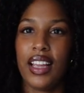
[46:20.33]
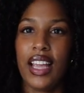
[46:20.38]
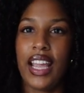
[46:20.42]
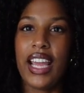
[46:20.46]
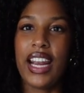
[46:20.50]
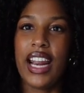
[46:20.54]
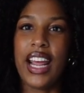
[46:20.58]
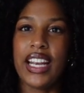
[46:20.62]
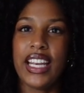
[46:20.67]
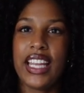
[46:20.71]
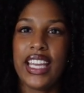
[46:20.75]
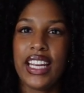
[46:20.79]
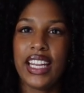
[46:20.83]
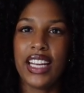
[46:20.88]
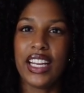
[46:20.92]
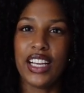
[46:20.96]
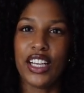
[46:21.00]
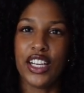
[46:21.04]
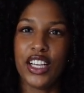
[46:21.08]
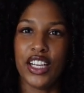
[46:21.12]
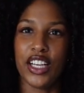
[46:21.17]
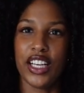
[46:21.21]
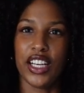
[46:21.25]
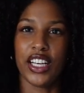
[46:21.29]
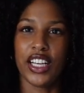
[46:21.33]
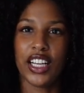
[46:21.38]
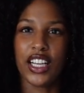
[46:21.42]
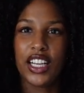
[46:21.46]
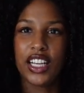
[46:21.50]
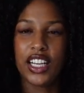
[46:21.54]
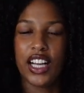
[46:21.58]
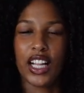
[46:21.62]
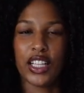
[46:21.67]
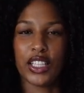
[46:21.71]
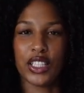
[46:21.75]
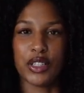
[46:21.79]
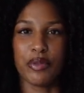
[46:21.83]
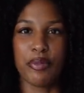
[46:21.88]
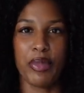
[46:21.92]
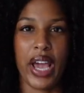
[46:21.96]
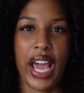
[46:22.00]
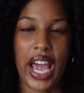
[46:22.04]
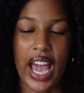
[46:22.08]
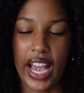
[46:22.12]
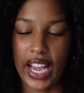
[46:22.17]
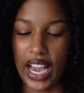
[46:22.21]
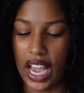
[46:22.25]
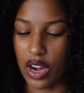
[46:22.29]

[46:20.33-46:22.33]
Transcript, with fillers: and I needed a good colored bag